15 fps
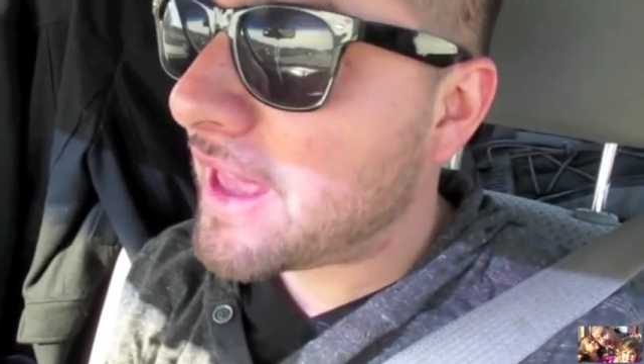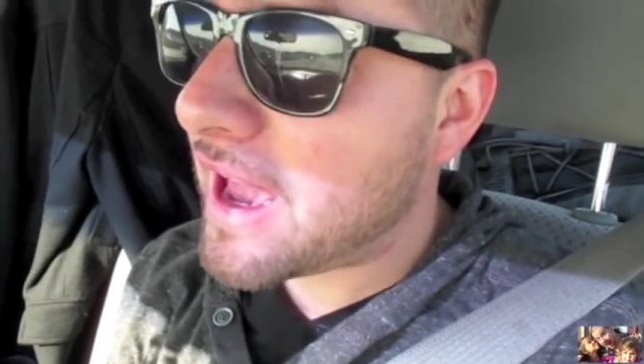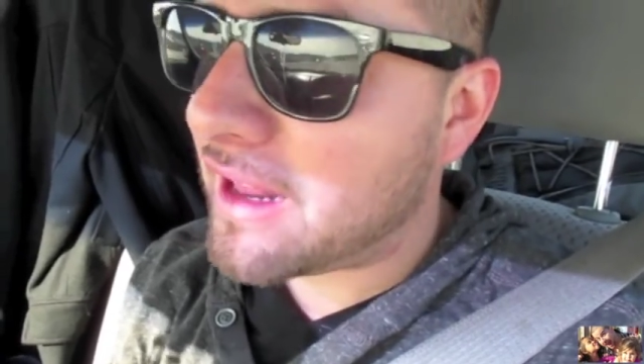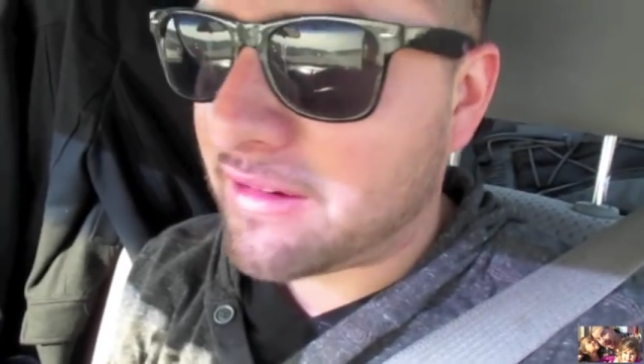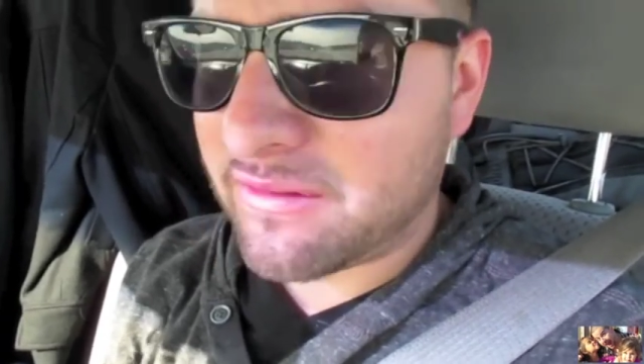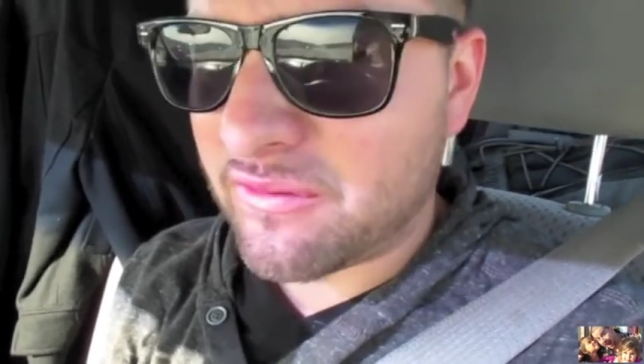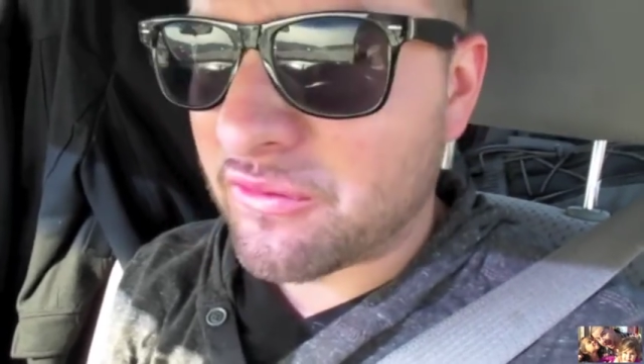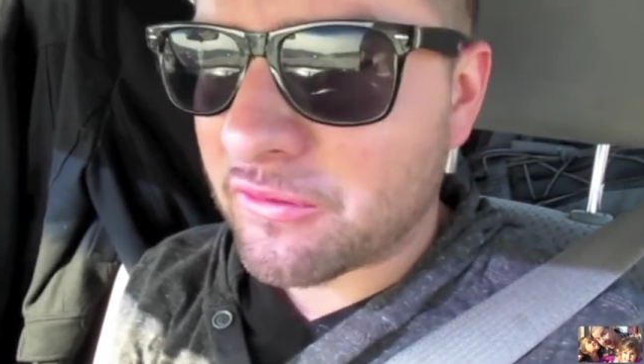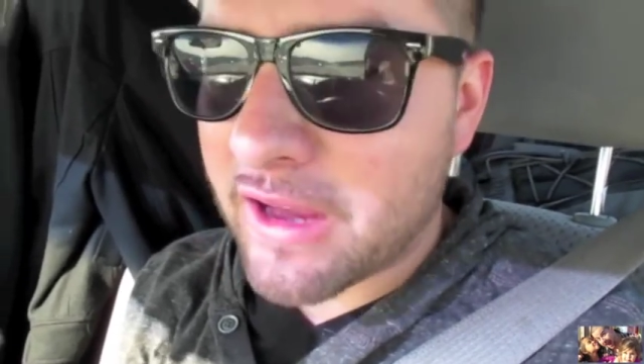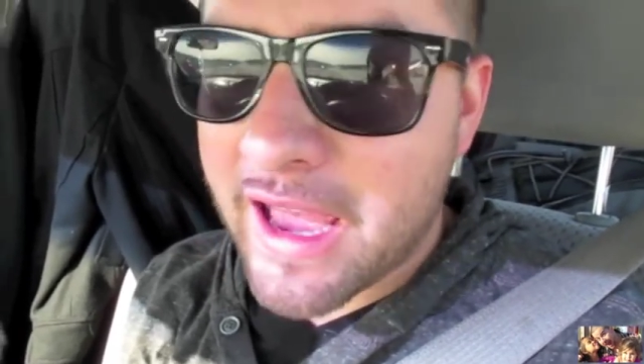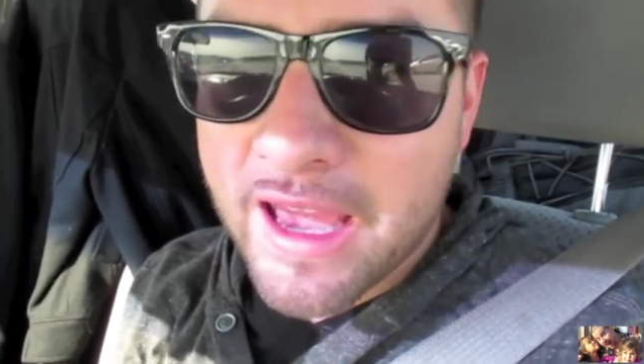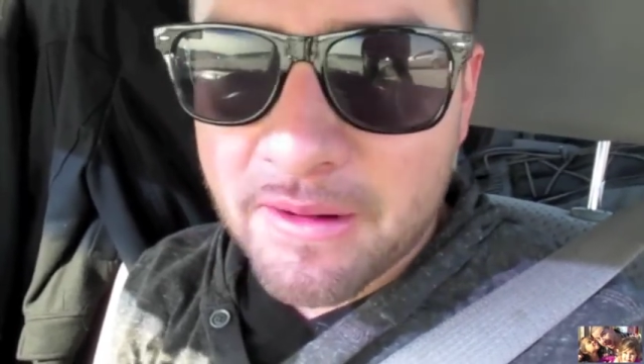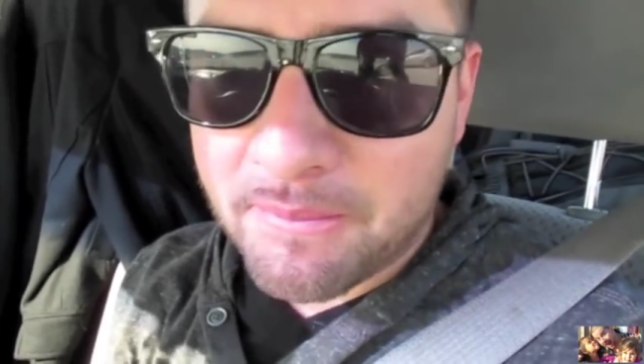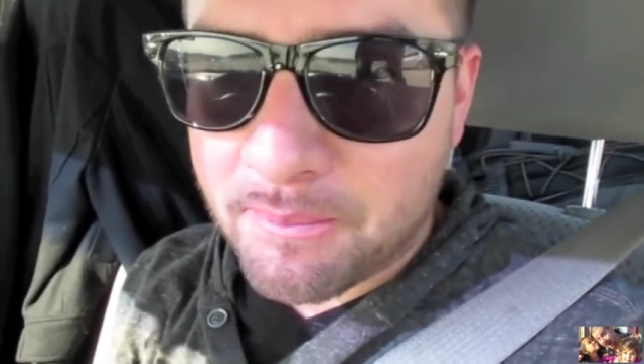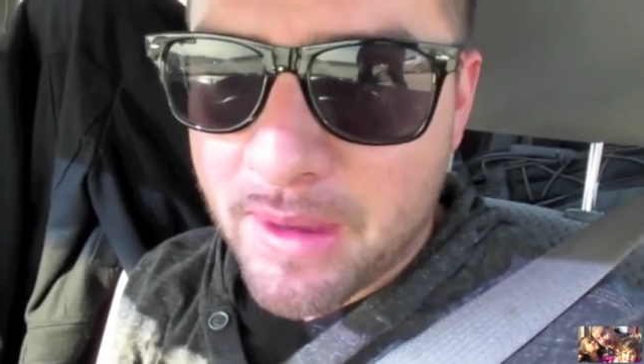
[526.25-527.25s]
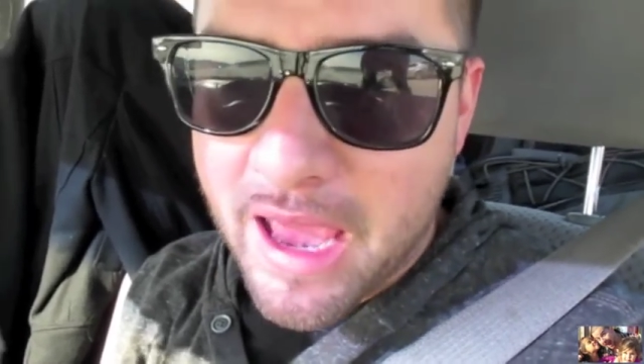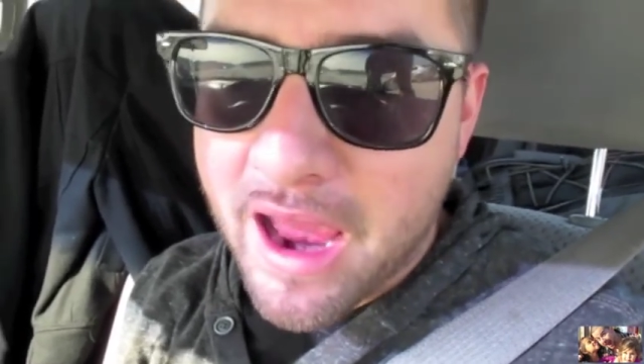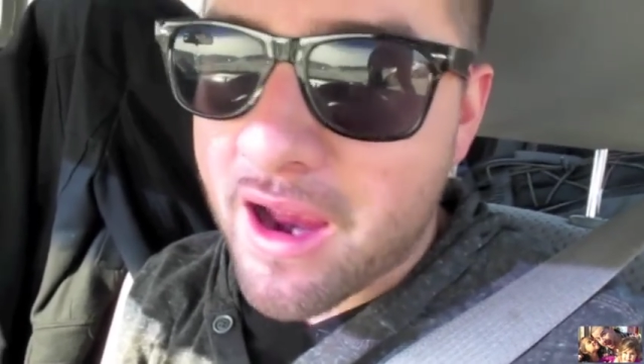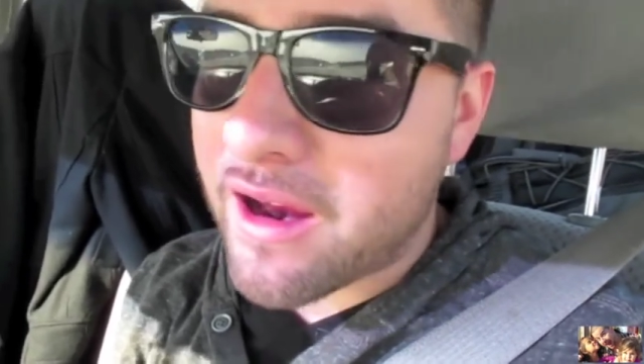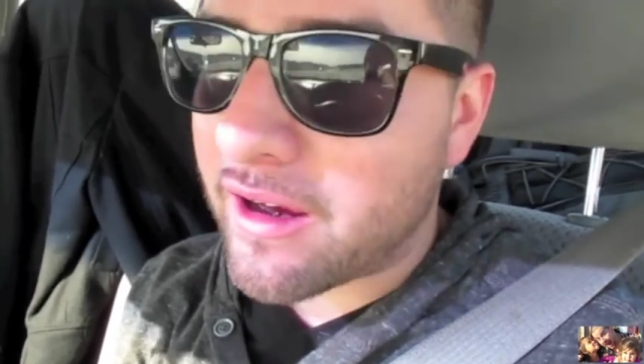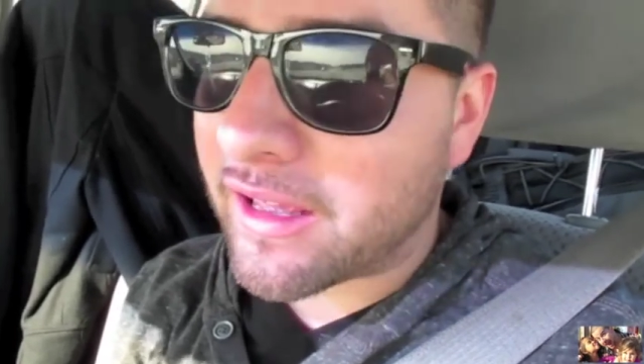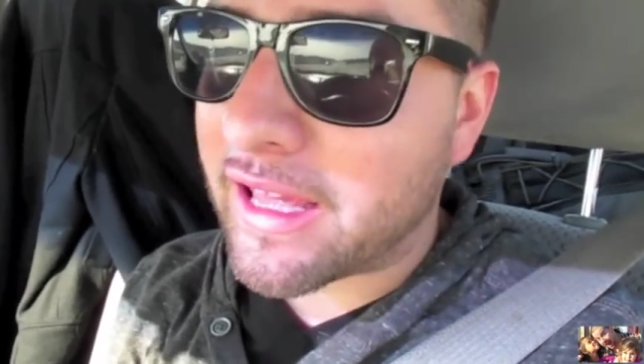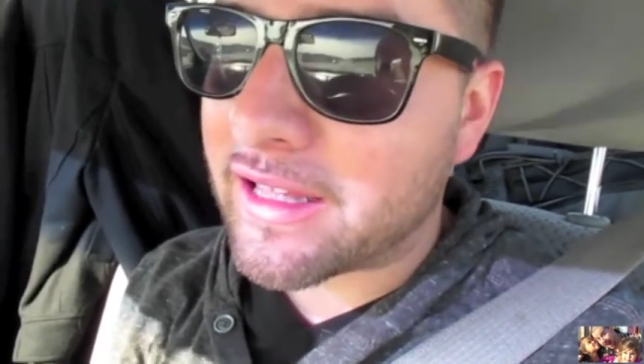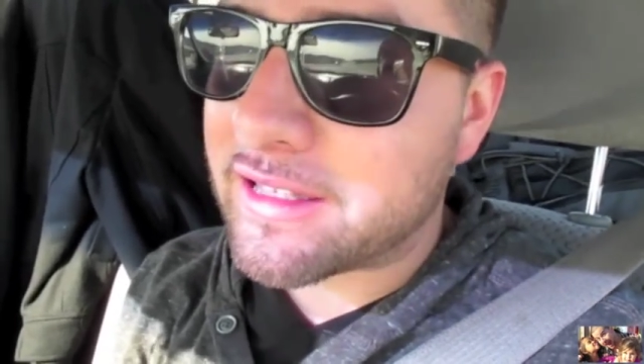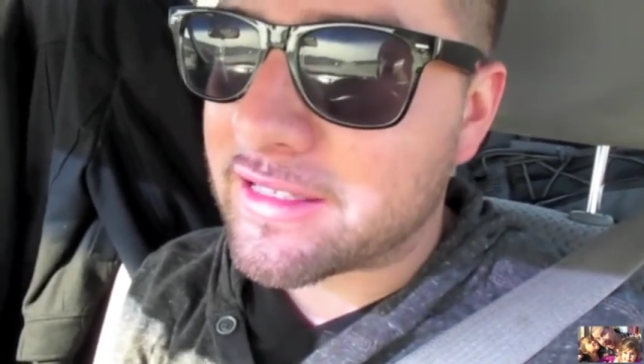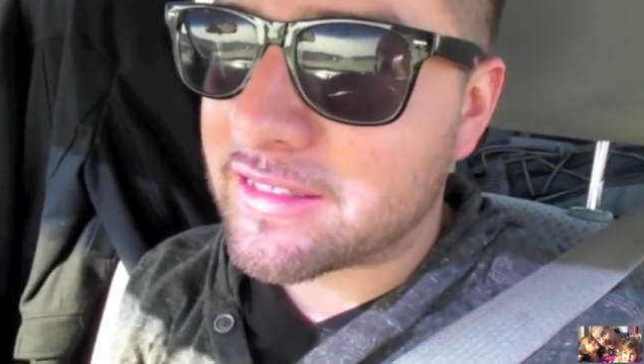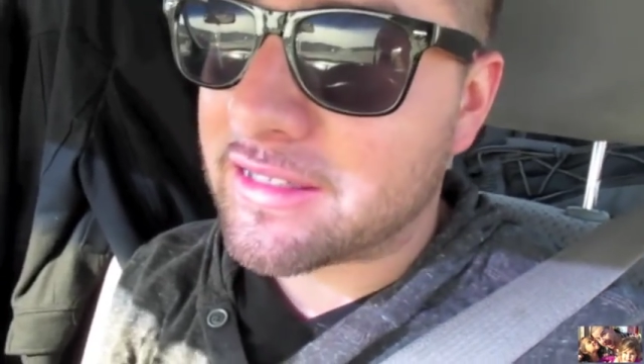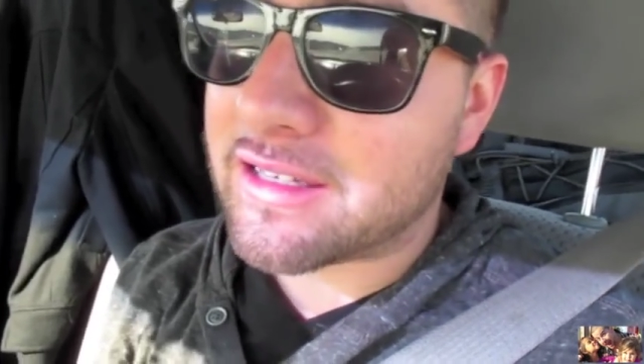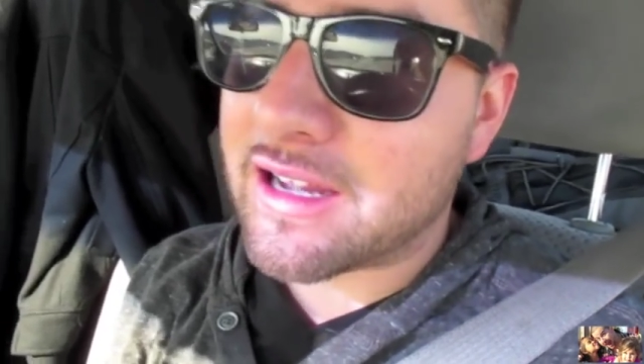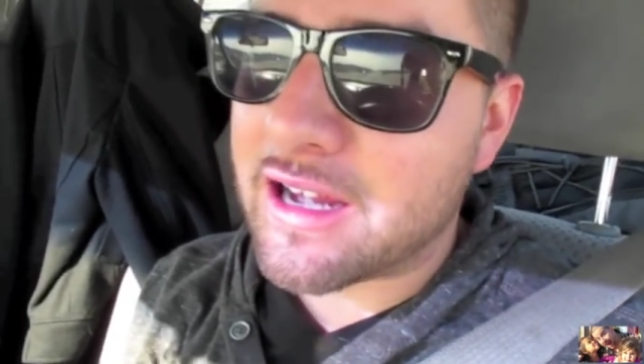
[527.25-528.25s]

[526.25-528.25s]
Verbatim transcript: that red bear gets,